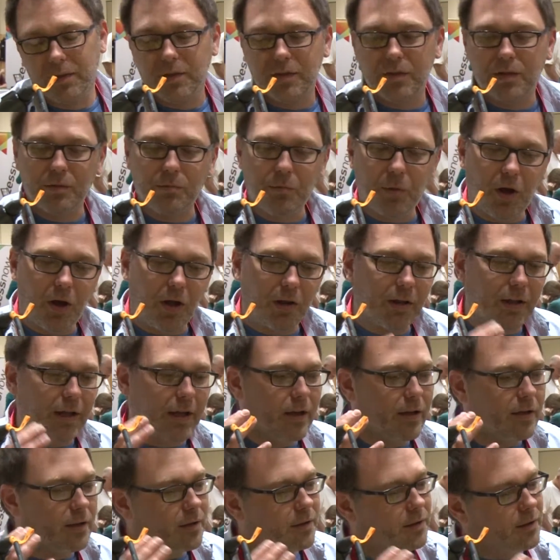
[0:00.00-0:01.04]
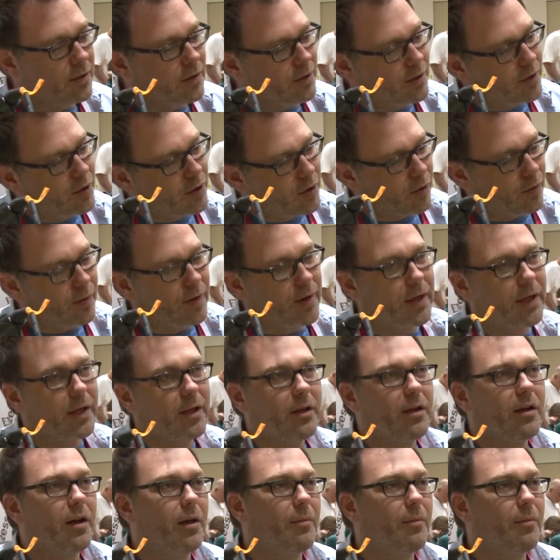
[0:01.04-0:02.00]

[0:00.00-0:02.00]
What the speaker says: Somali, Karen.